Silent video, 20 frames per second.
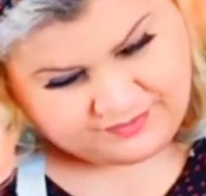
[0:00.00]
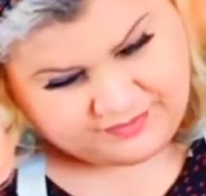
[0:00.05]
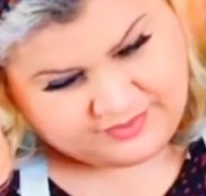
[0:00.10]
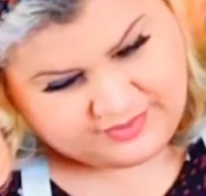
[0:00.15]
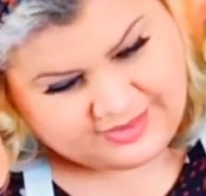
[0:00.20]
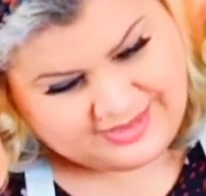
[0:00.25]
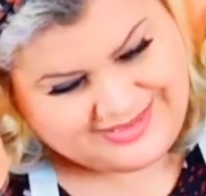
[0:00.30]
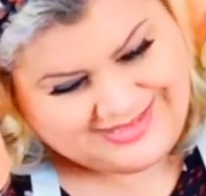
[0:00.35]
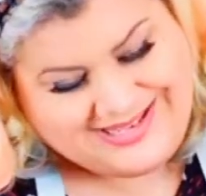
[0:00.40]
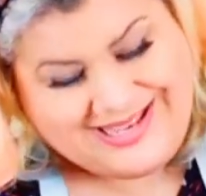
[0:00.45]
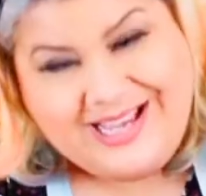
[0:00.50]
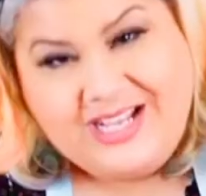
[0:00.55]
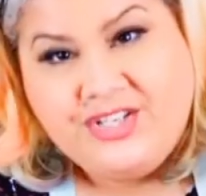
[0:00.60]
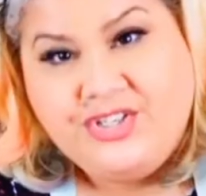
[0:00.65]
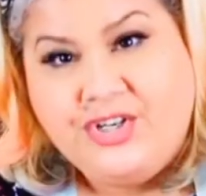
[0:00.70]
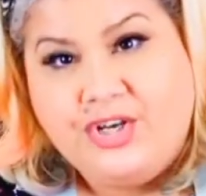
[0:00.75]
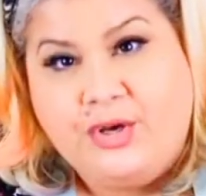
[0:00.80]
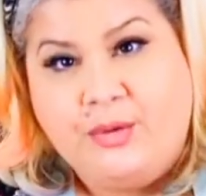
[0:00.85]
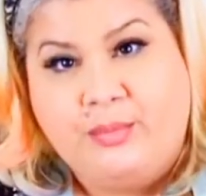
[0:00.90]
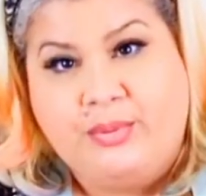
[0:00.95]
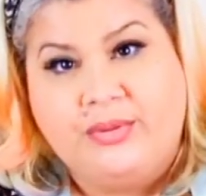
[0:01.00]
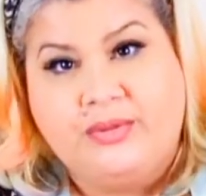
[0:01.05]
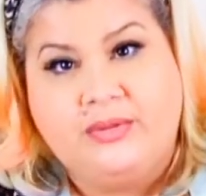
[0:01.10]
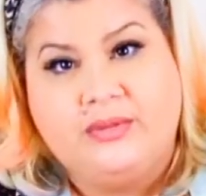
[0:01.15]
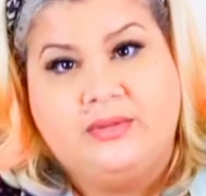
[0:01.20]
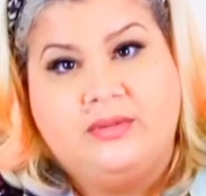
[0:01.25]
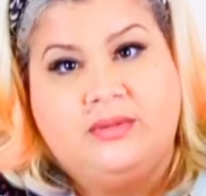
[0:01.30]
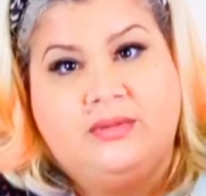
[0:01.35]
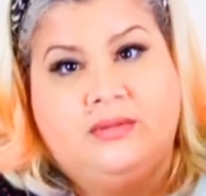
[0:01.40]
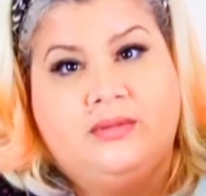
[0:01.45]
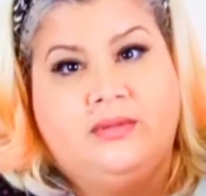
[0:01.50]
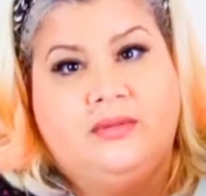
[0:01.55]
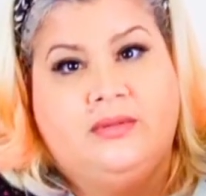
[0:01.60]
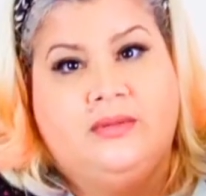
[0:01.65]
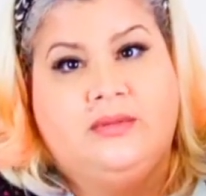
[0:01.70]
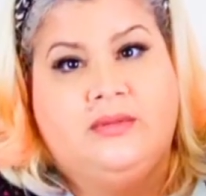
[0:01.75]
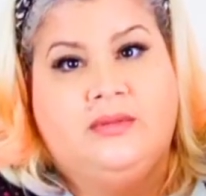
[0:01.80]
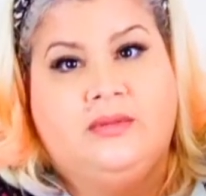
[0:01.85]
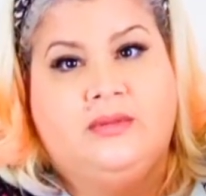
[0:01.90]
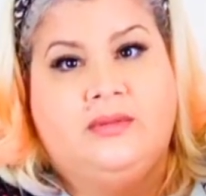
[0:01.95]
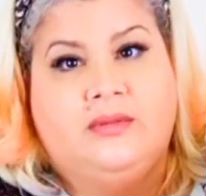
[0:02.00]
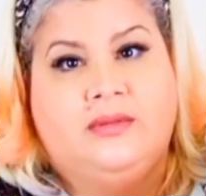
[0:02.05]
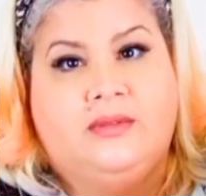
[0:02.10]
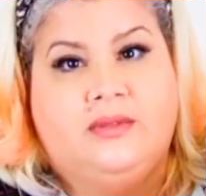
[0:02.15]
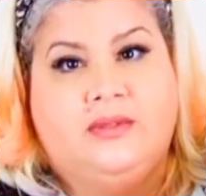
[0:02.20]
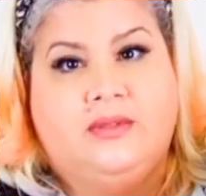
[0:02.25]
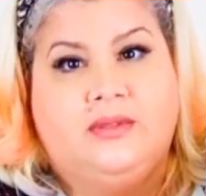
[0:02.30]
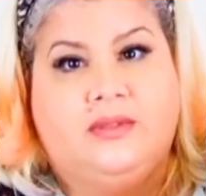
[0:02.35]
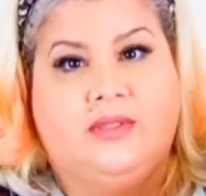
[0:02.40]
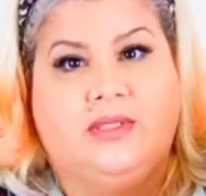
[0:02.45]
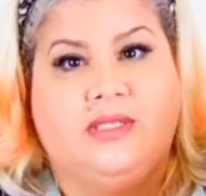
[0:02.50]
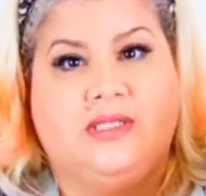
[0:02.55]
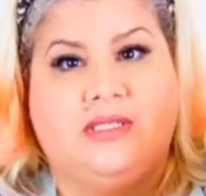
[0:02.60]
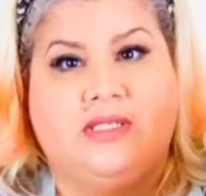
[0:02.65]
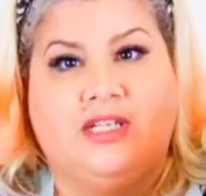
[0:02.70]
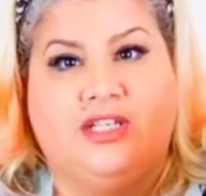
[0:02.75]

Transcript: there's ketchup. There's